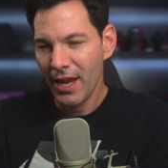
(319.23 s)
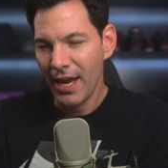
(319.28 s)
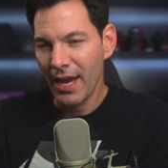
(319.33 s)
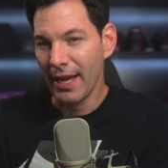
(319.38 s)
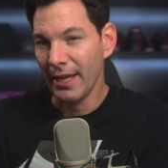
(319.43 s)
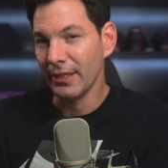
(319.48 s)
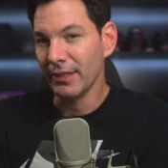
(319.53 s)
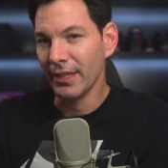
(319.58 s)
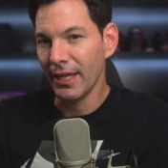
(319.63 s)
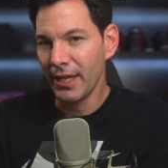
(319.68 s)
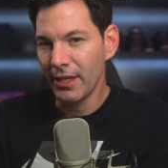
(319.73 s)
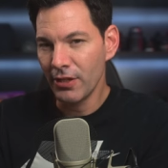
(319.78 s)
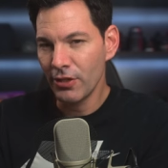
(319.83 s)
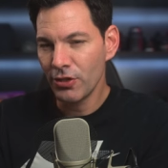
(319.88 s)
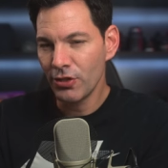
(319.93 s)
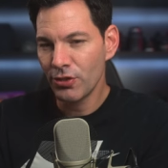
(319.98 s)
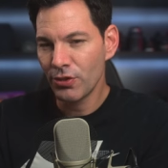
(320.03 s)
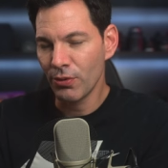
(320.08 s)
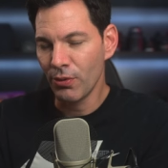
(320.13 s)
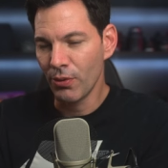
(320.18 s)
a
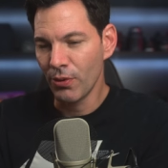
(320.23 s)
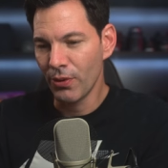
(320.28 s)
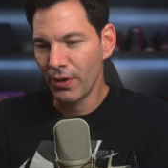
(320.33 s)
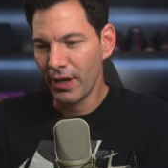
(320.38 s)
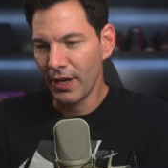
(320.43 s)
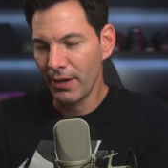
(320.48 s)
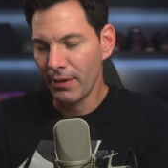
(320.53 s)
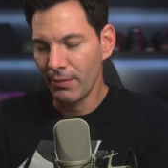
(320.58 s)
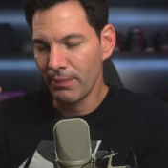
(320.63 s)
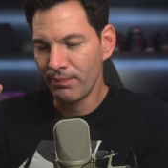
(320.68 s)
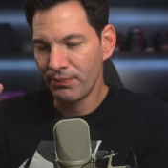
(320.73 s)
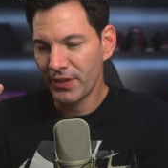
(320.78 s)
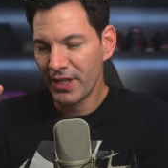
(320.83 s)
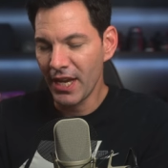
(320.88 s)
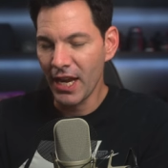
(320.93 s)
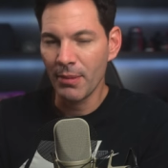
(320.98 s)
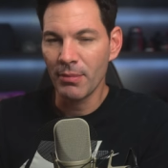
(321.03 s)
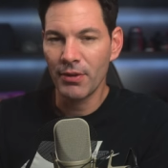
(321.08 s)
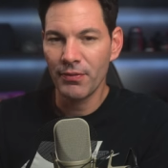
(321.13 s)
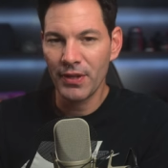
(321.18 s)
lens or a
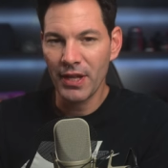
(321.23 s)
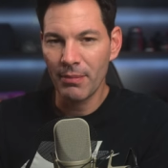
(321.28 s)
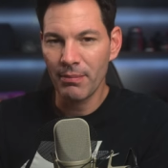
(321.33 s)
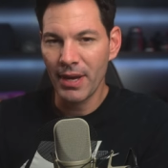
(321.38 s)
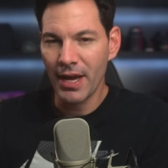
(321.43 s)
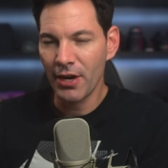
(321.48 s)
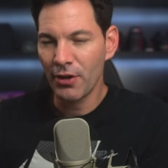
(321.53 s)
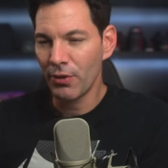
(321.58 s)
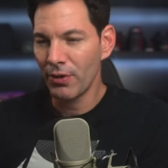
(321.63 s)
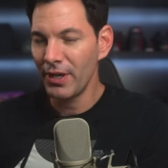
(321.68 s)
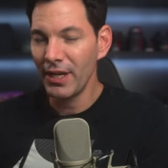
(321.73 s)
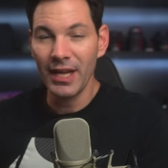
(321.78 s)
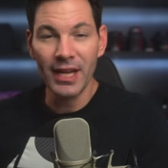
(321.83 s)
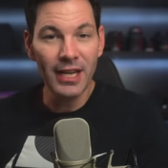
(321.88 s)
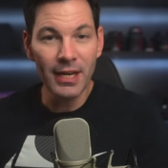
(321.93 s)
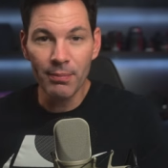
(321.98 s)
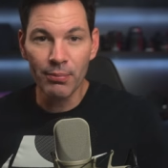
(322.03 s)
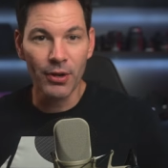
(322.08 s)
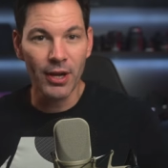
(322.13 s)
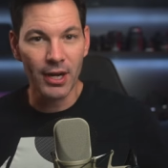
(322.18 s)
camera for that matter, or
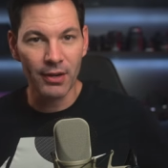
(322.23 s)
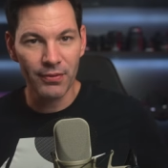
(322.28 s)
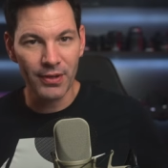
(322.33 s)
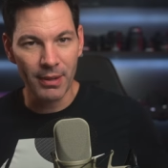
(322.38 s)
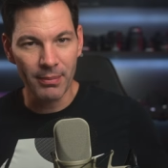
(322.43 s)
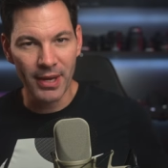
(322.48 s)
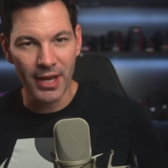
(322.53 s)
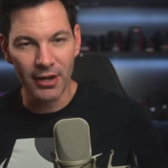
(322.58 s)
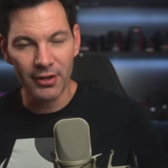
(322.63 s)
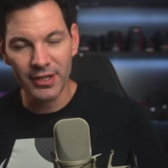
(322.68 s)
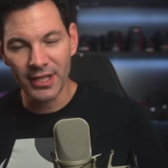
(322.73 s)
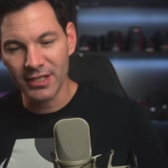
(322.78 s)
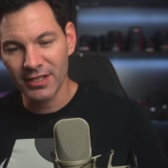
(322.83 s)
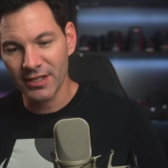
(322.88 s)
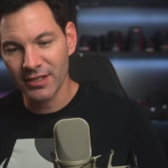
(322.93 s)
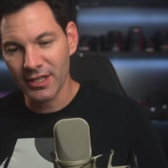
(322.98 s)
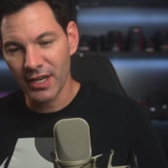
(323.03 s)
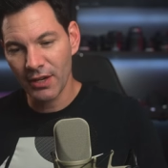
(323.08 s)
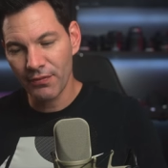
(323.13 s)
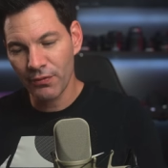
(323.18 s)
any product for that matter, that's
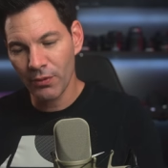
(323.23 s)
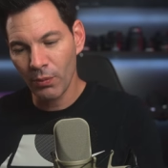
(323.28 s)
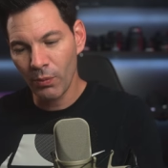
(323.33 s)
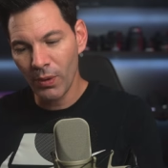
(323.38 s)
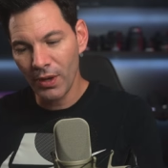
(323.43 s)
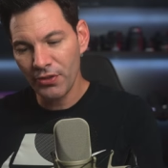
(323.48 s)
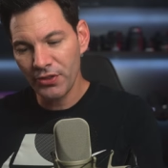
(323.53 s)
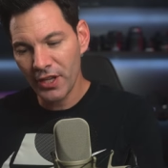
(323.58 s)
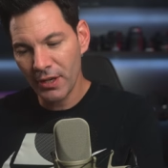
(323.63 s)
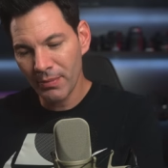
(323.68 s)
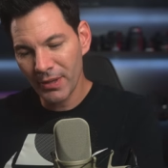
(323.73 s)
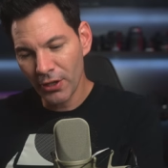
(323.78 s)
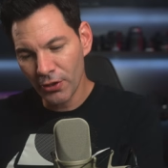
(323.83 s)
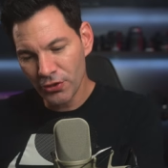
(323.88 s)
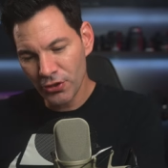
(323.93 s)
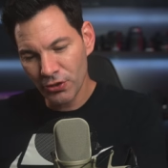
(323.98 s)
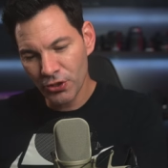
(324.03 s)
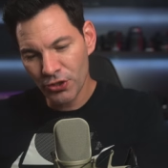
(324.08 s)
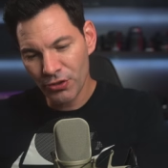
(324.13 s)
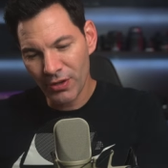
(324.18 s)
designed for one thing, but
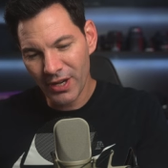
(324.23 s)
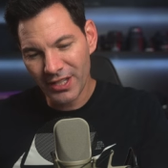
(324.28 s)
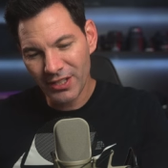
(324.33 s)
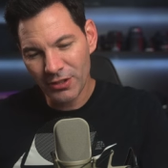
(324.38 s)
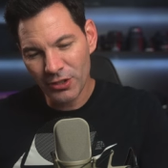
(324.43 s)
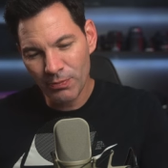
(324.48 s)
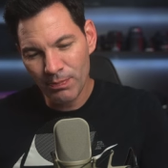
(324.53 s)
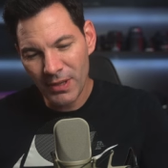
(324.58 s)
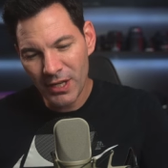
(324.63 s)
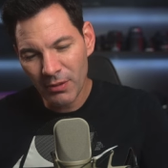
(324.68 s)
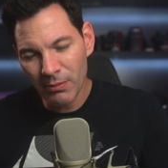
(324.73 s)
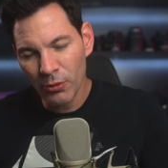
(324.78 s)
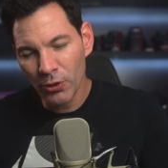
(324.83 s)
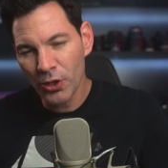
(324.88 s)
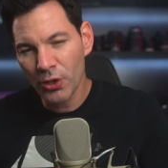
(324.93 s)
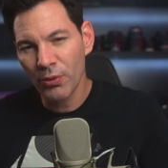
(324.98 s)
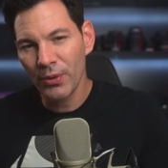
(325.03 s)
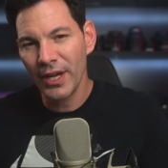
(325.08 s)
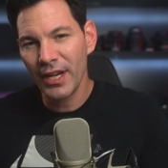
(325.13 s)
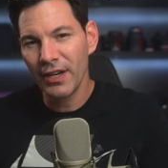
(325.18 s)
also trying to be more
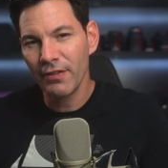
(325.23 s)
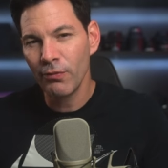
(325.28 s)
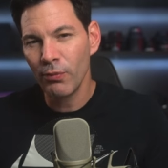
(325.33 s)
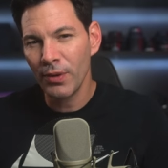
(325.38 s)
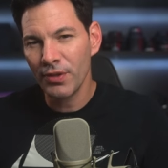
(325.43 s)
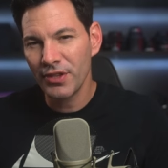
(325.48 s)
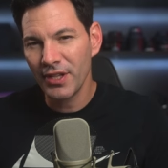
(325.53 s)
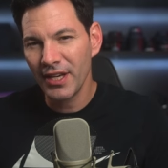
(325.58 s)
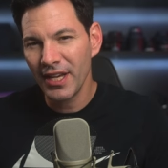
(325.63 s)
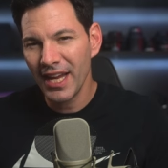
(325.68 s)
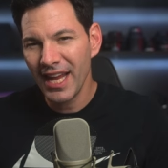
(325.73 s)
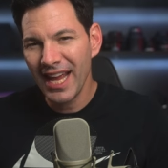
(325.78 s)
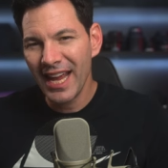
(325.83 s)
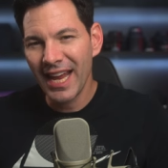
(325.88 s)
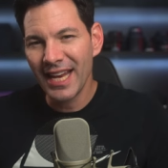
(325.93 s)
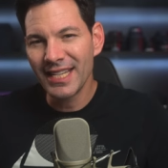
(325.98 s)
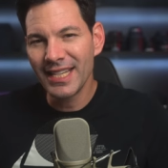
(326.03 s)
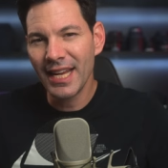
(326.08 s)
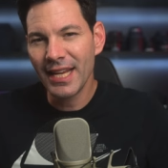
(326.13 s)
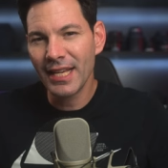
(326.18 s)
creative with it
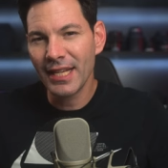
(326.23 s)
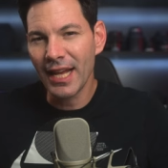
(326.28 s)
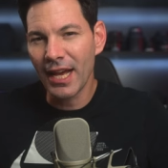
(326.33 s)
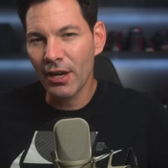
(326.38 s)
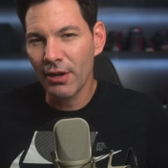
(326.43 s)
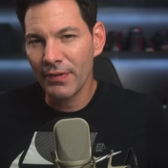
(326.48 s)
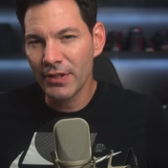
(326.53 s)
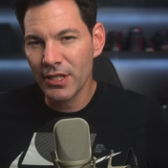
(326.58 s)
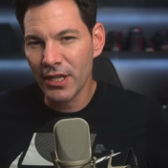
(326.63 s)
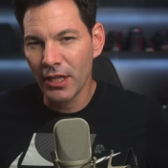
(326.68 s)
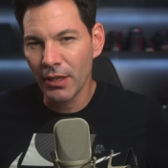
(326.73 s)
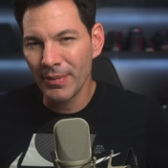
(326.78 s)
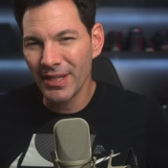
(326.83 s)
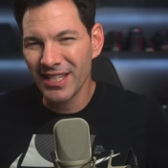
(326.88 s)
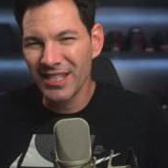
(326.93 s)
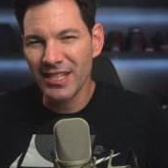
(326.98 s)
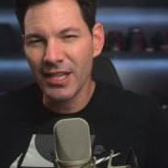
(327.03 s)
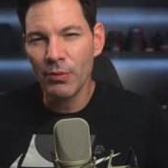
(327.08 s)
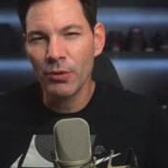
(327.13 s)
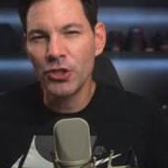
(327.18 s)
and take it out of its element
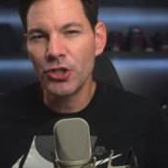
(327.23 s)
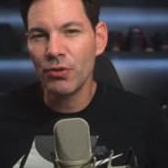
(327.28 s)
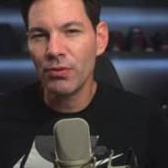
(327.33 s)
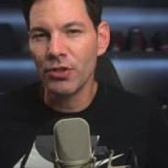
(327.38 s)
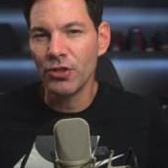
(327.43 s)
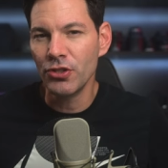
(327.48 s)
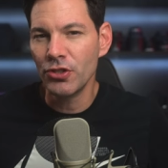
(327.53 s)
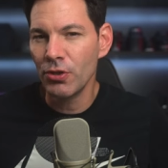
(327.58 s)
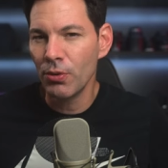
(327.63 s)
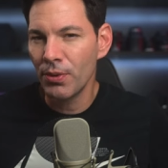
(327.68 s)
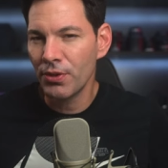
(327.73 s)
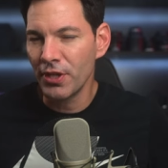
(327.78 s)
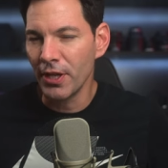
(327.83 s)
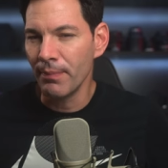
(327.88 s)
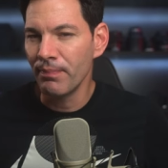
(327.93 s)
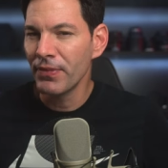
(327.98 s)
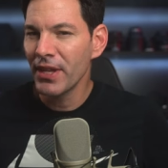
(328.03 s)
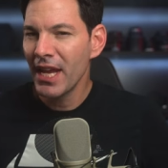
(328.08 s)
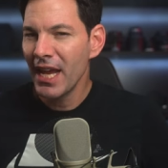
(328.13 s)
and see what you can do with it.